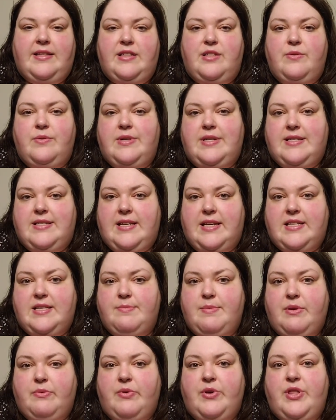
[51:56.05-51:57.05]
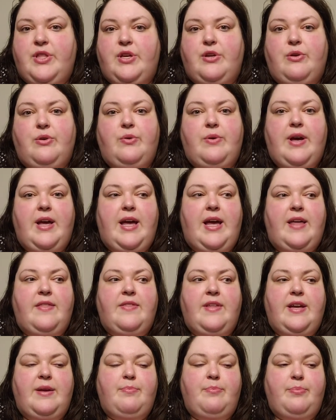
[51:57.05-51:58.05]
They do an assessment with you
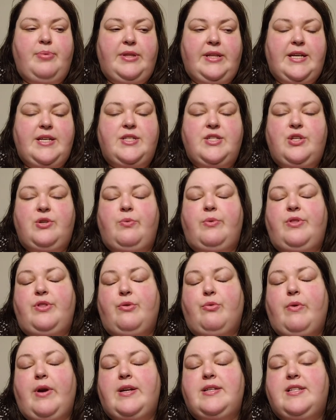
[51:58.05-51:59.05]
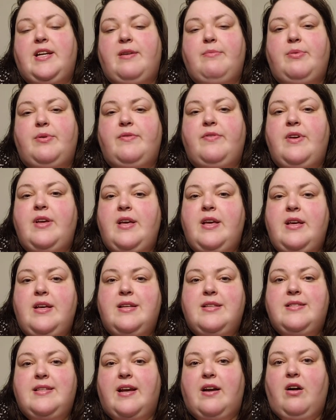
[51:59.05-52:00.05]
and they place you with the right type of
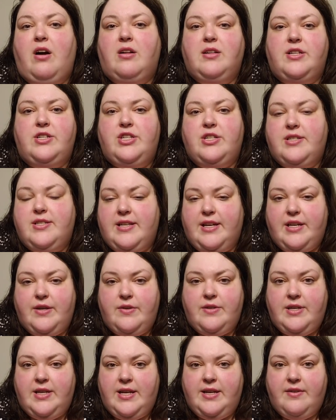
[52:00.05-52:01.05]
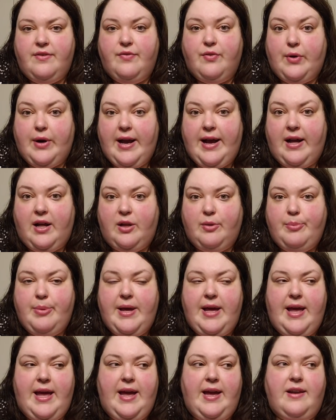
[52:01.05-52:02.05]
psychologist that you need for help.
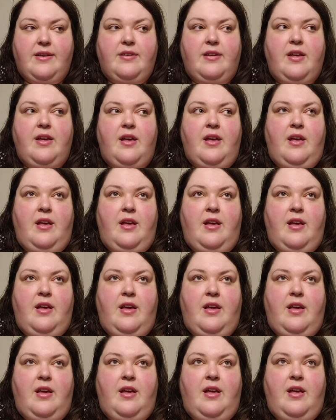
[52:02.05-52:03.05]
And she